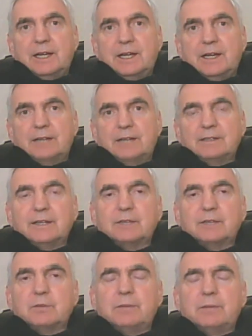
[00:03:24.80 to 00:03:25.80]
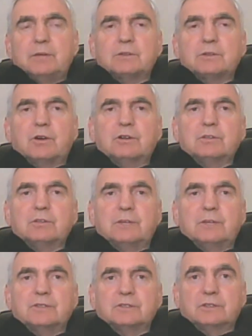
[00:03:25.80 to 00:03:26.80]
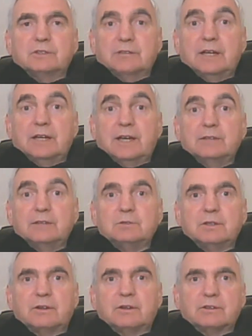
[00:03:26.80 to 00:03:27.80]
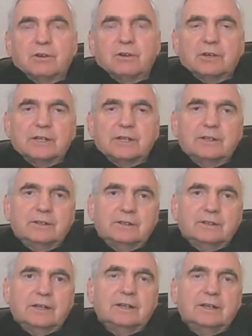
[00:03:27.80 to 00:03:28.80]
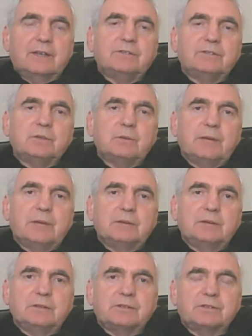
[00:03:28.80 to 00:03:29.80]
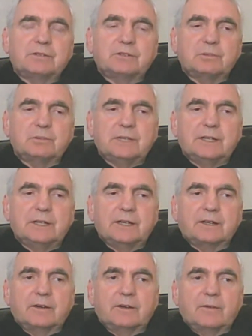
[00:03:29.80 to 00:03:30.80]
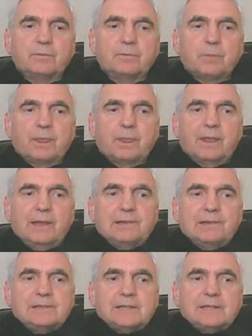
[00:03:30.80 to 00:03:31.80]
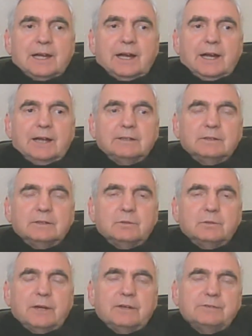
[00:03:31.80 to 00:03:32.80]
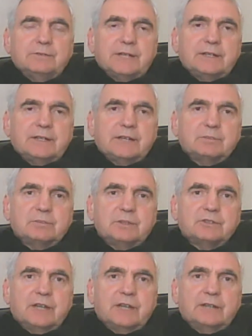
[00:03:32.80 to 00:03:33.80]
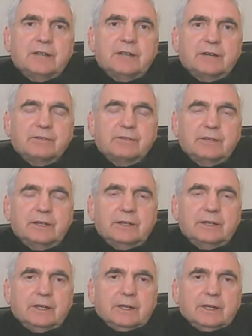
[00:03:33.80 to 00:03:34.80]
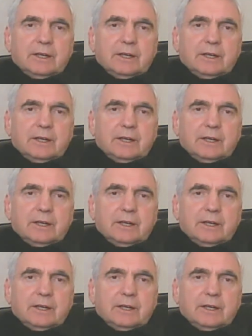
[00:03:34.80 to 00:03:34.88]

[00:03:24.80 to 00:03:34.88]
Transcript: I didn't like women who talk too much, because I do a lot of talking, and I love the women who listen to me, like. And when a friend asked me to share a taxi,